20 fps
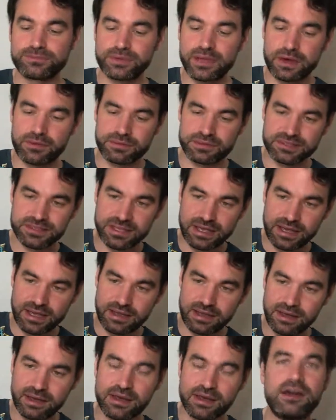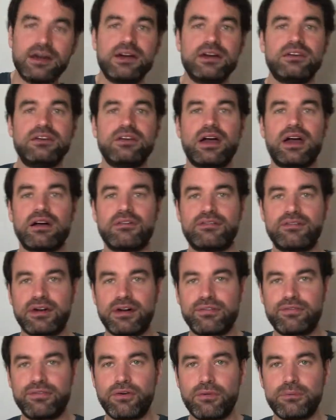I would say you
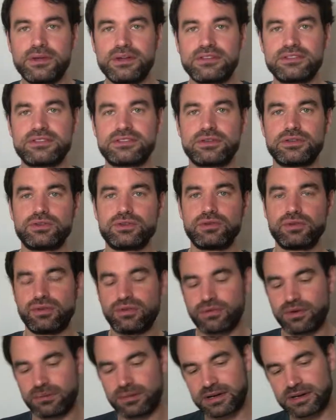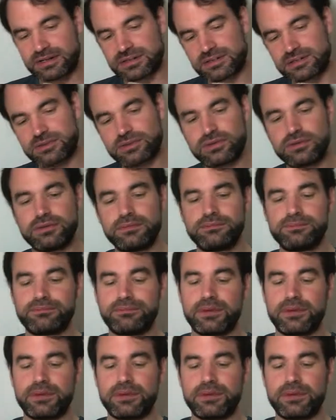have 4 minutes to do, 3 minutes to do.